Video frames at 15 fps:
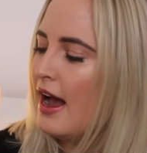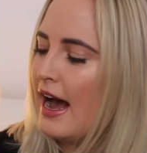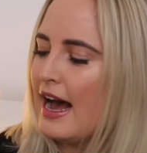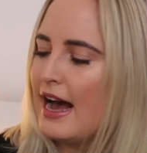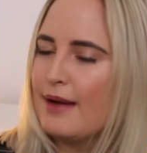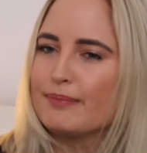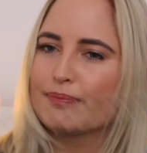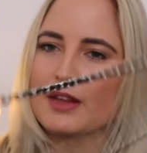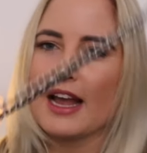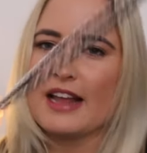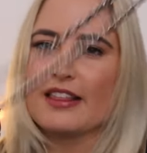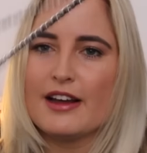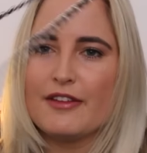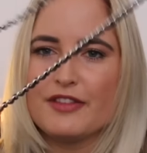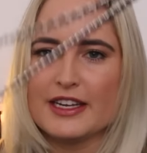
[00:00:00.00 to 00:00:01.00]

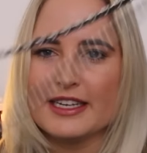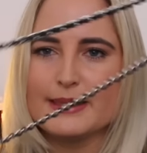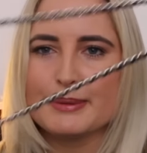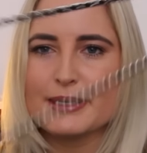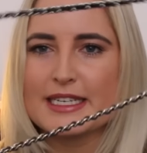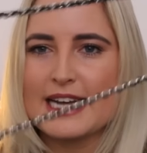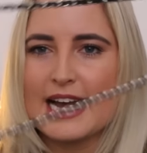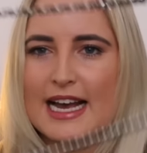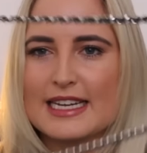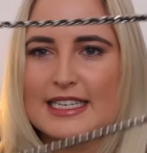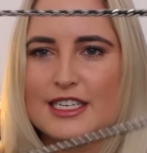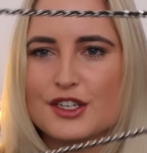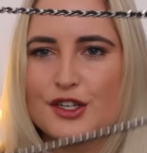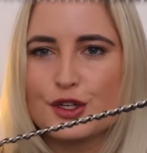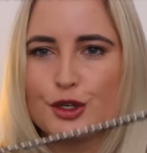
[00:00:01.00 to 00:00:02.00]
I love this because it
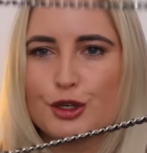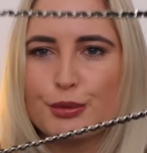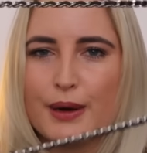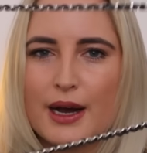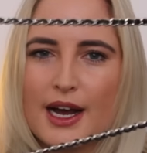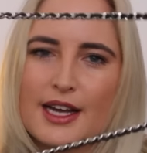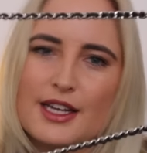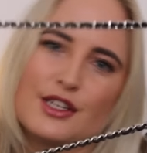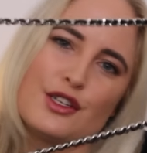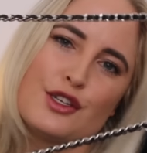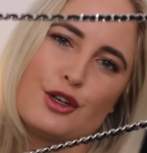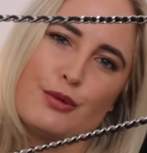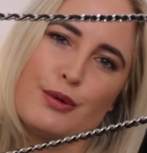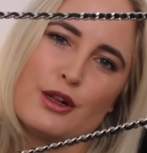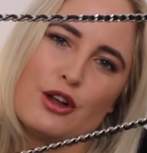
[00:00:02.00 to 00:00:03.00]
has a super,
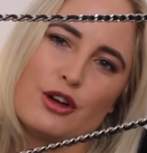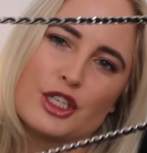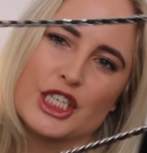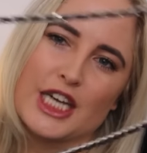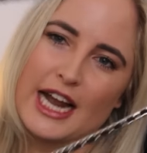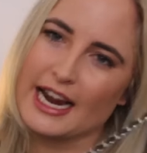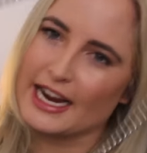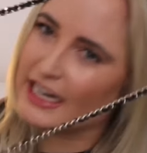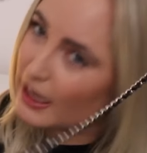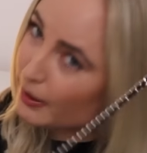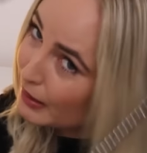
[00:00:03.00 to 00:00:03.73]
super long chain.